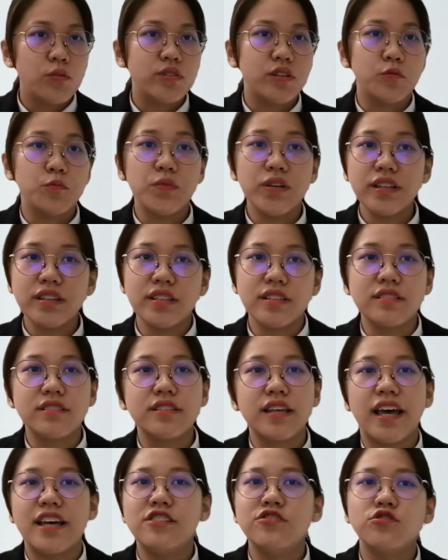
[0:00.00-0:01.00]
the
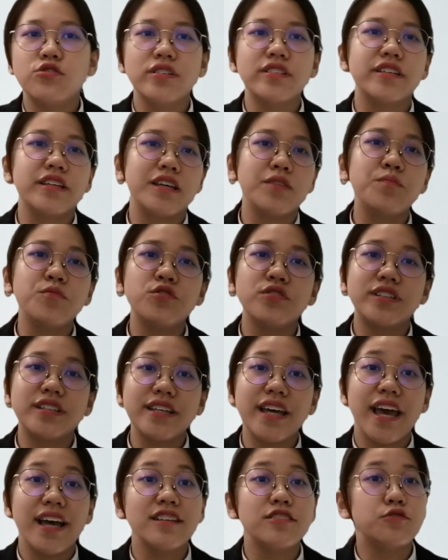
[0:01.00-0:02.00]
witness enjoyed the
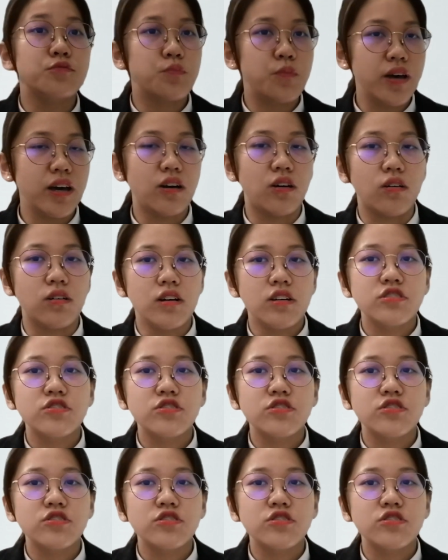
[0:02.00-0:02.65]
immunity as well,